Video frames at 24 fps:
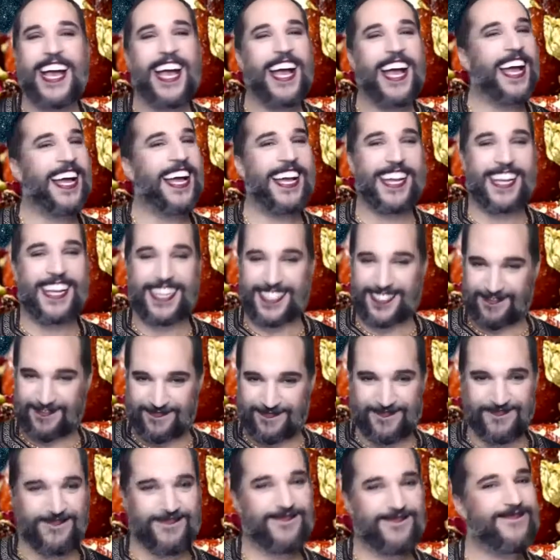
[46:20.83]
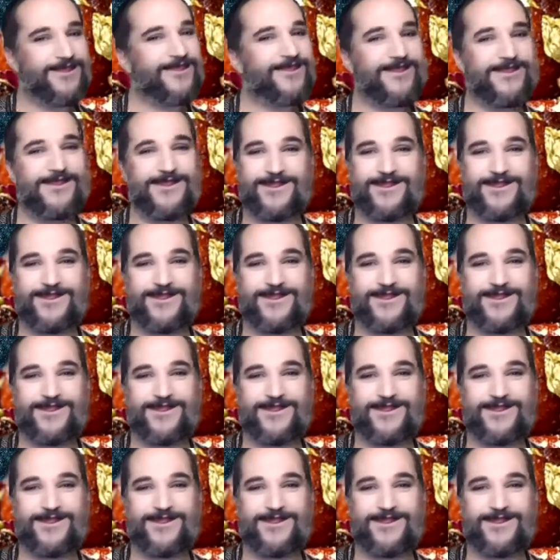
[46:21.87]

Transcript: something, and even